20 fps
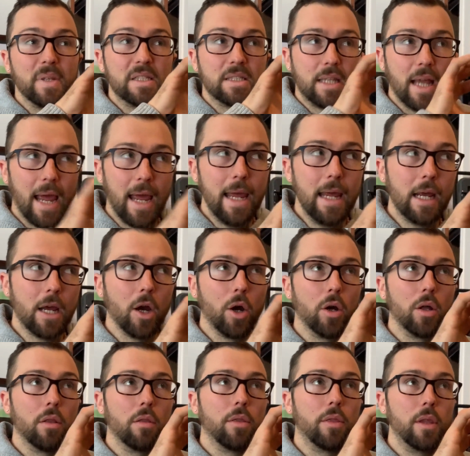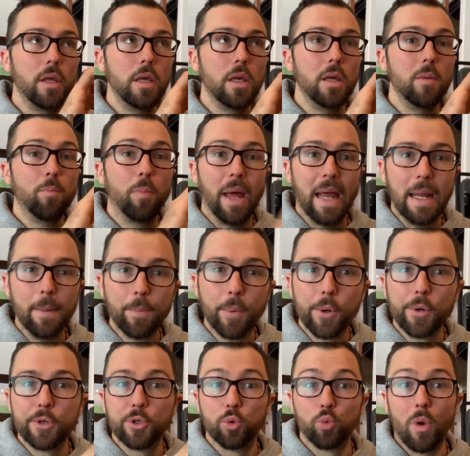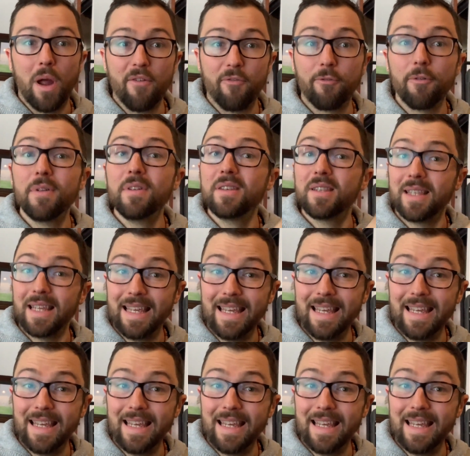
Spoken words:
Take the papers referenced